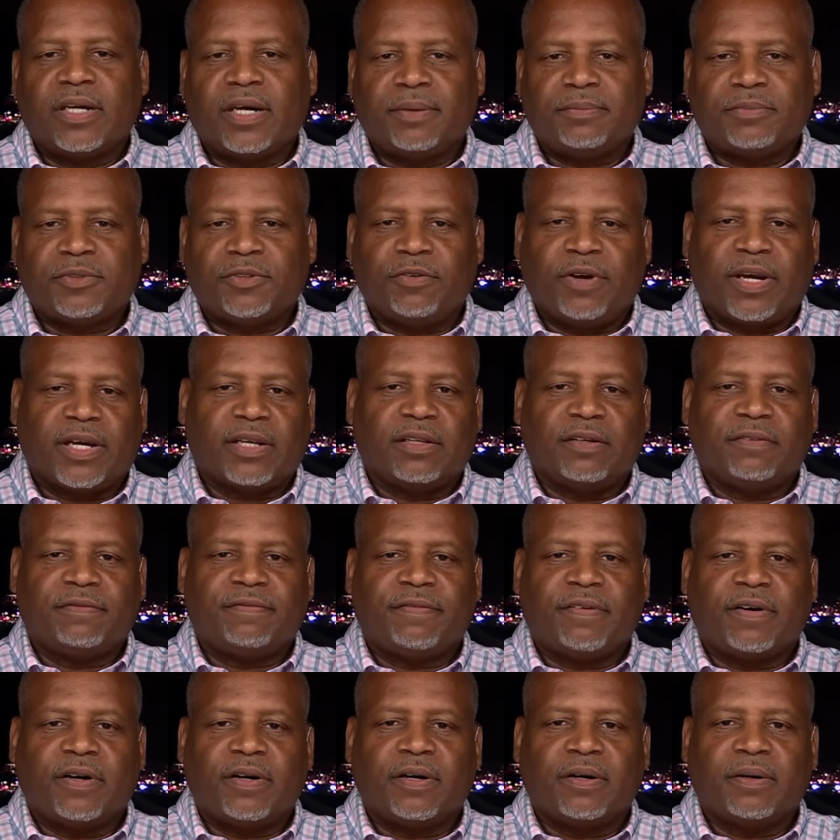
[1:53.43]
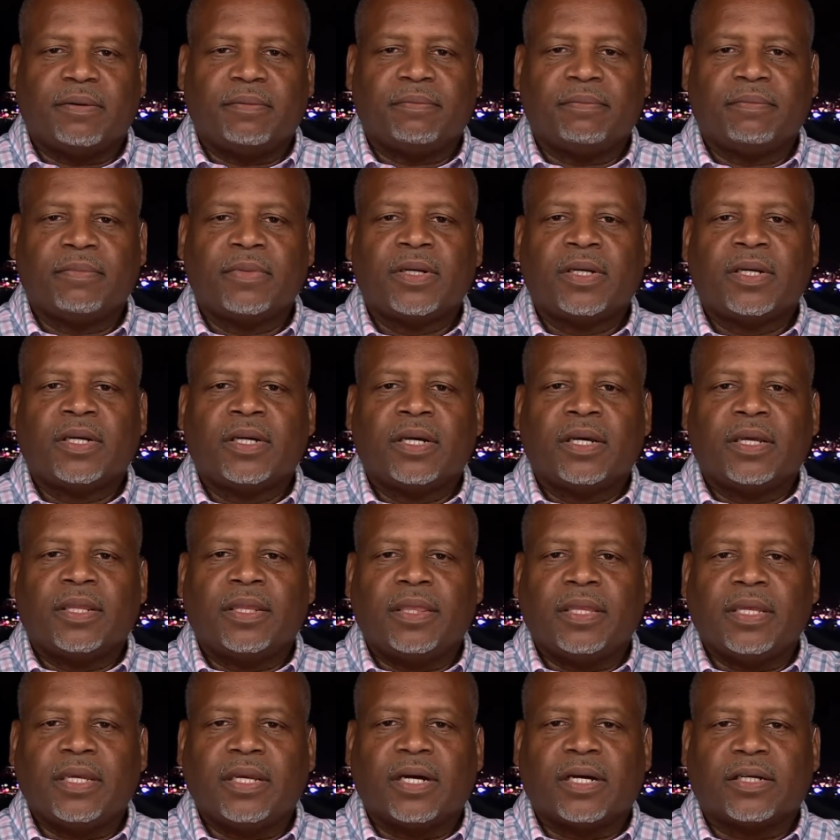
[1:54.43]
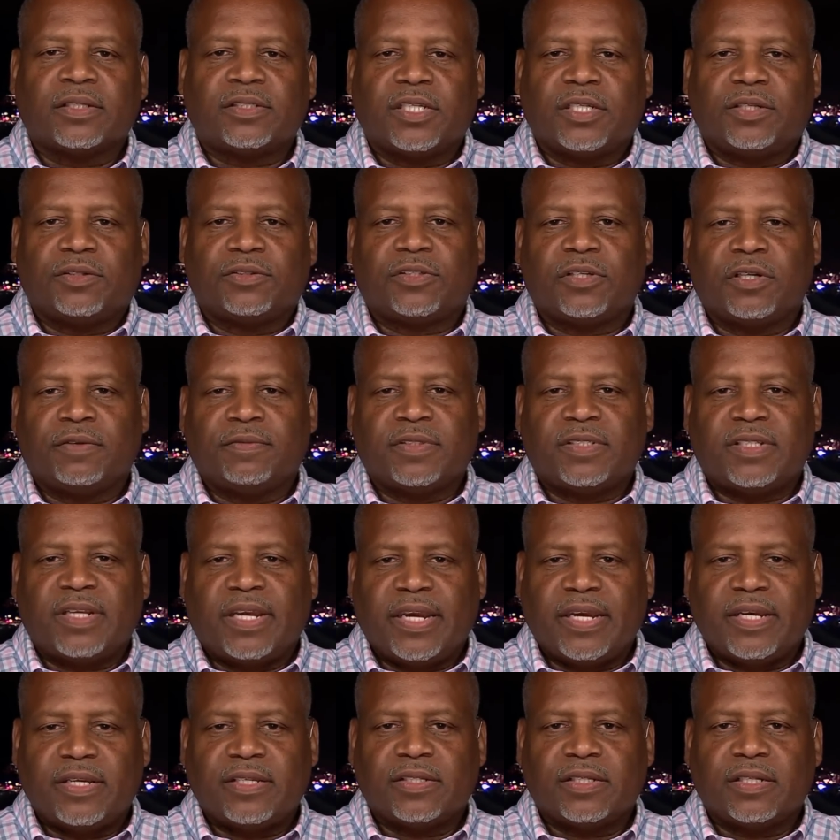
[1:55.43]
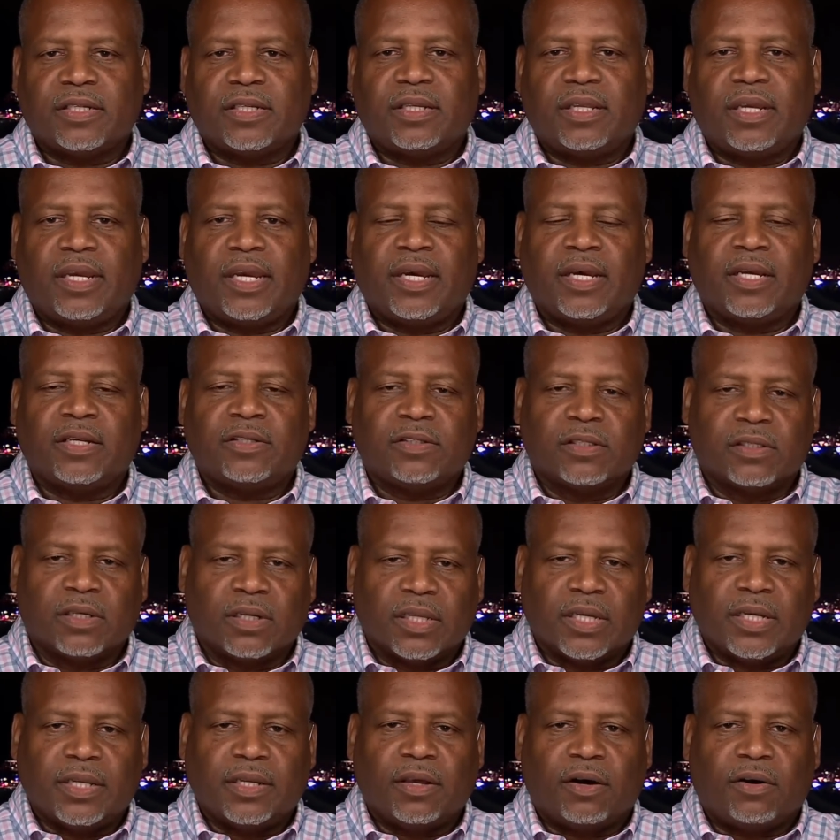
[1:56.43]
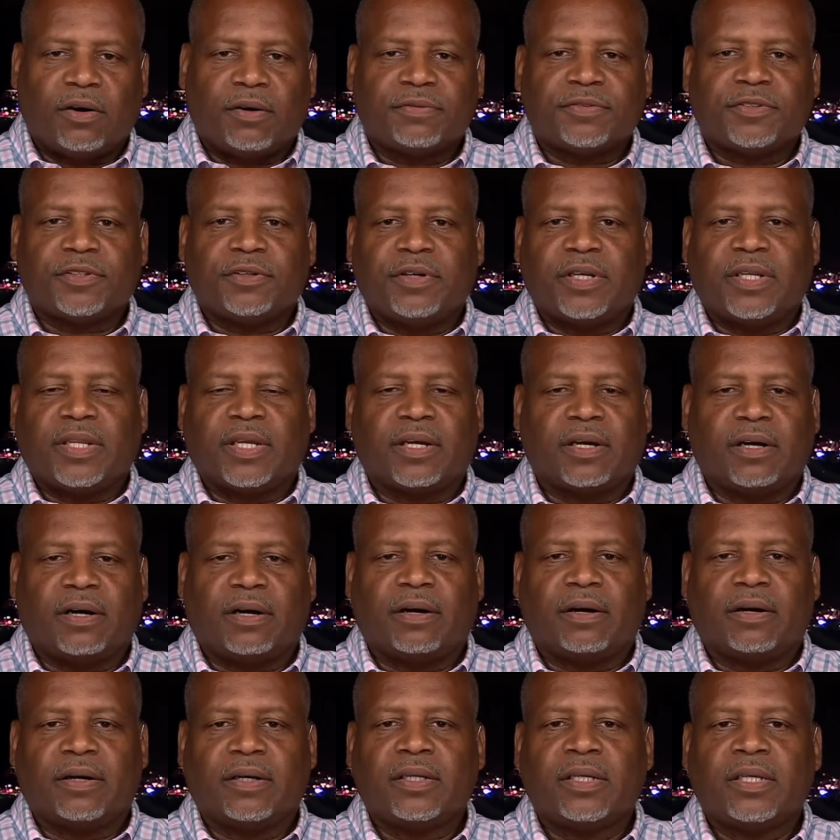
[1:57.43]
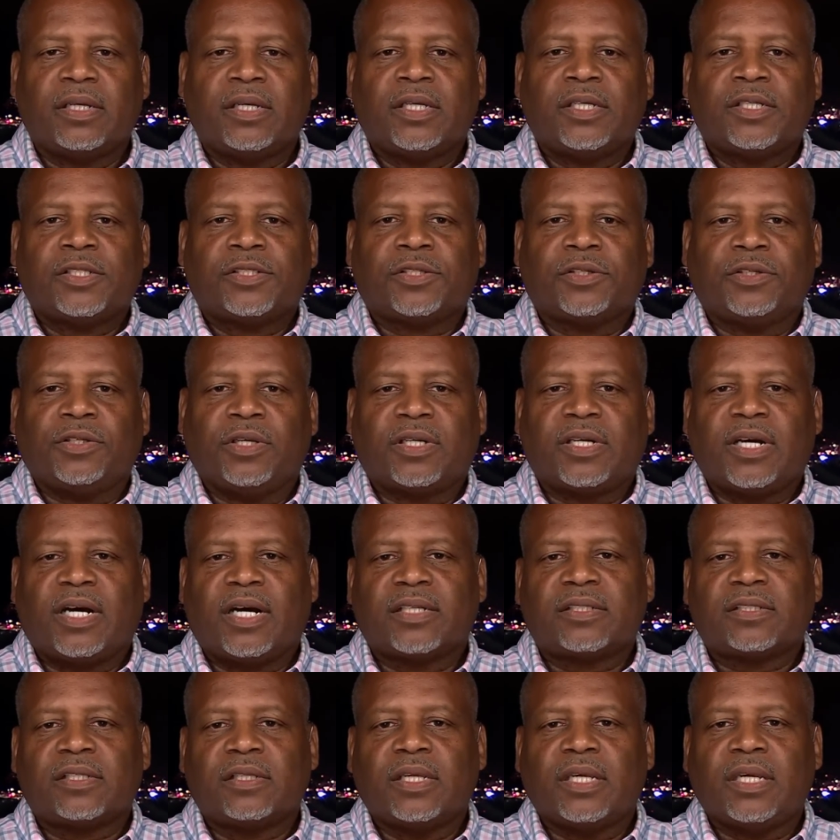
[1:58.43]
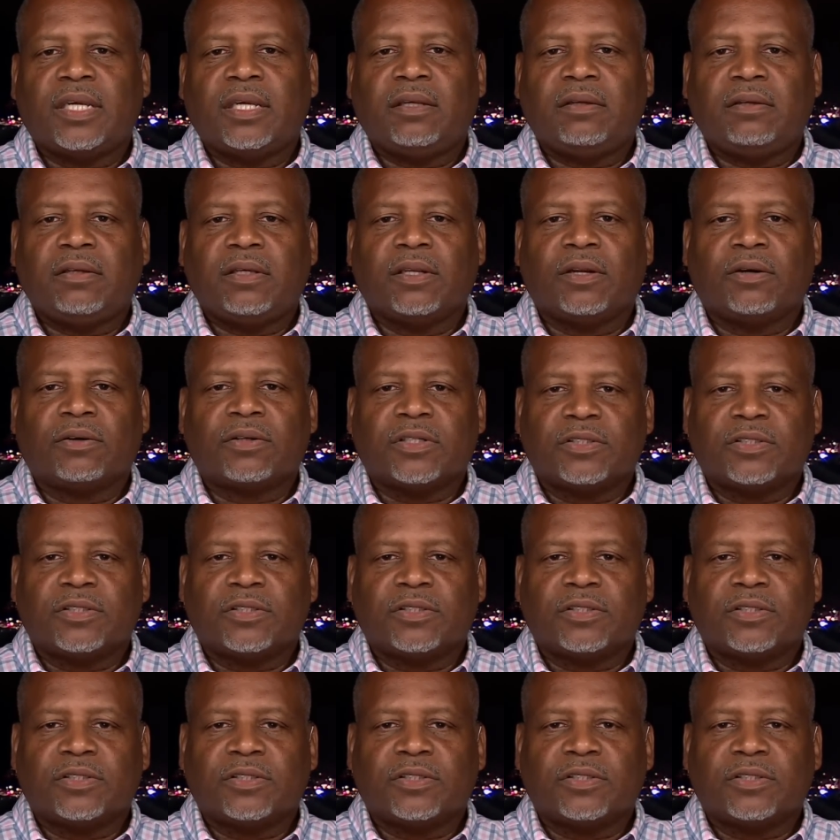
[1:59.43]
comes directly from the Secret Service agent and to the lead officer in the car. So you're constantly, you know,